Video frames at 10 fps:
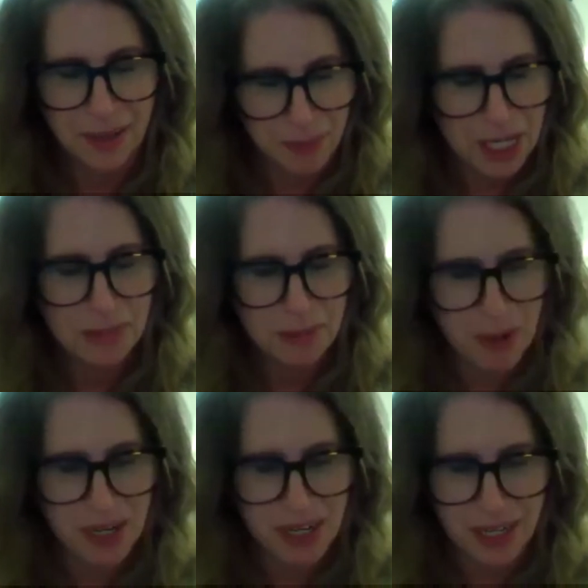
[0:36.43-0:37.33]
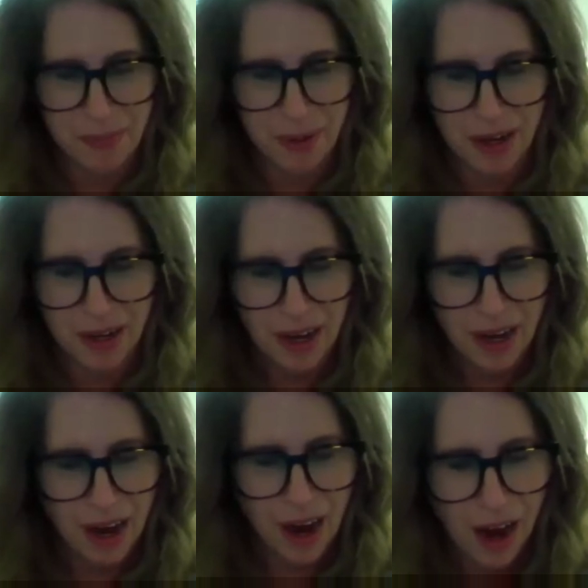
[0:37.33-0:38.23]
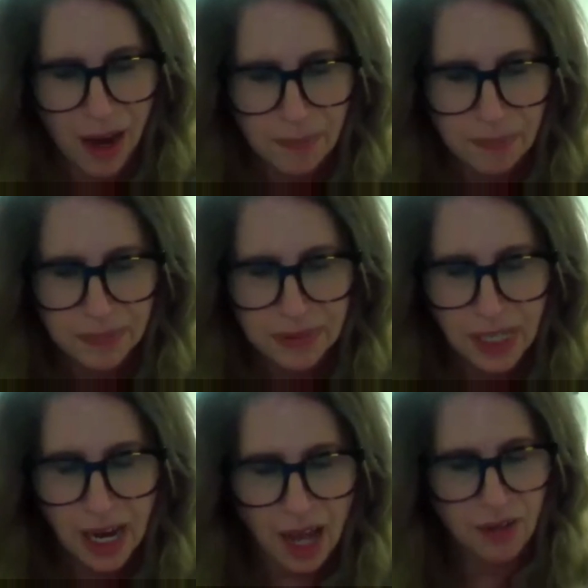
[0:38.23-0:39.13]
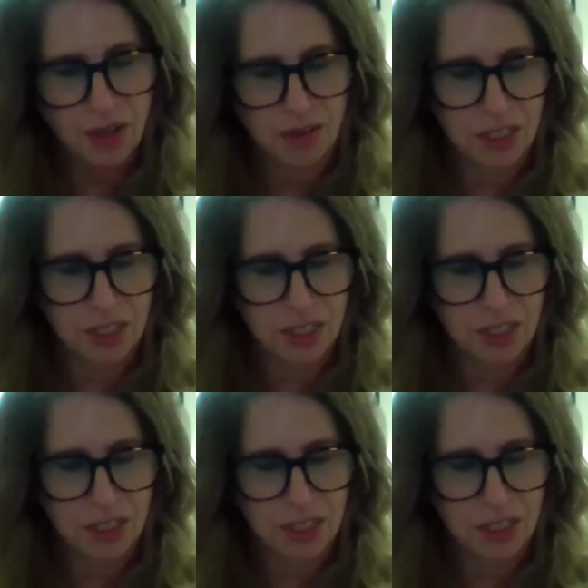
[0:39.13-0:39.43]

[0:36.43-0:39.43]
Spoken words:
Monday's been Mondaying, but I don't know.